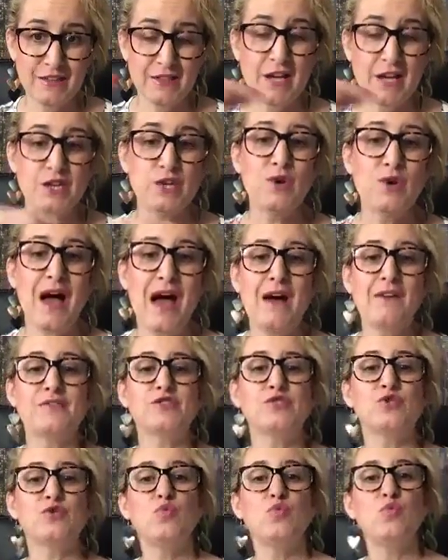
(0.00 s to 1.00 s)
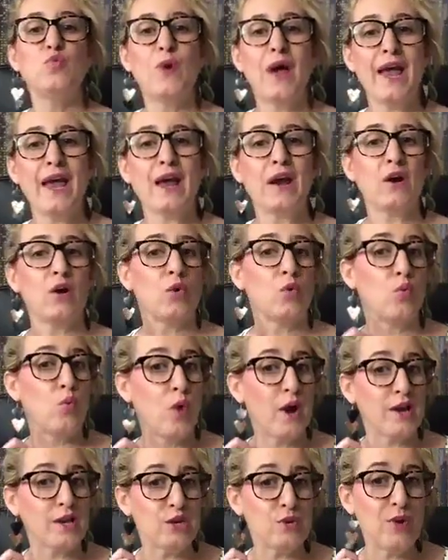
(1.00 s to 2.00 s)
then you have to wear
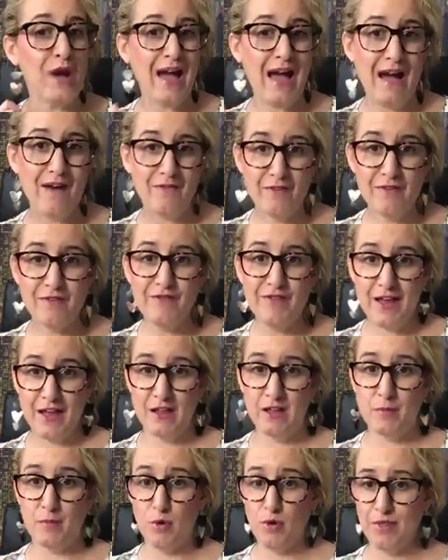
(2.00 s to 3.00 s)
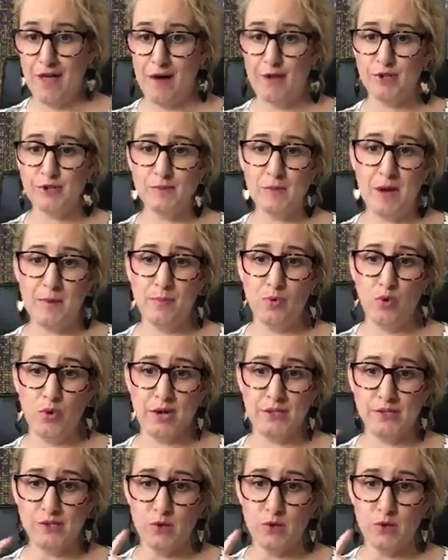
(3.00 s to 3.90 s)
what you have available. That was my point.